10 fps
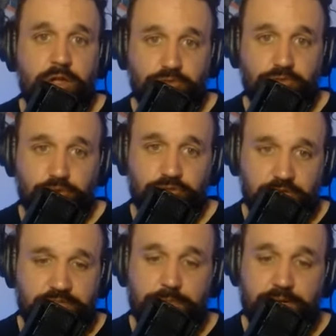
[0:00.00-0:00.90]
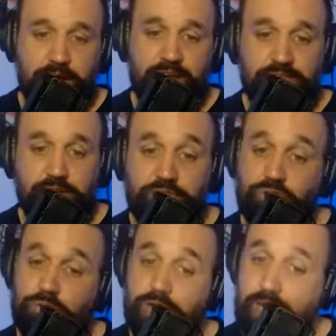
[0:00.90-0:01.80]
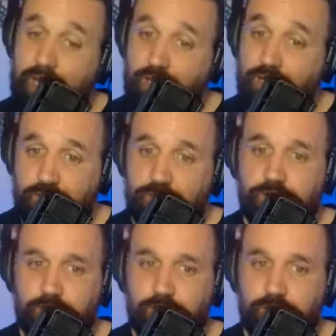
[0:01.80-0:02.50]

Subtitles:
those are the type of guys that it's okay,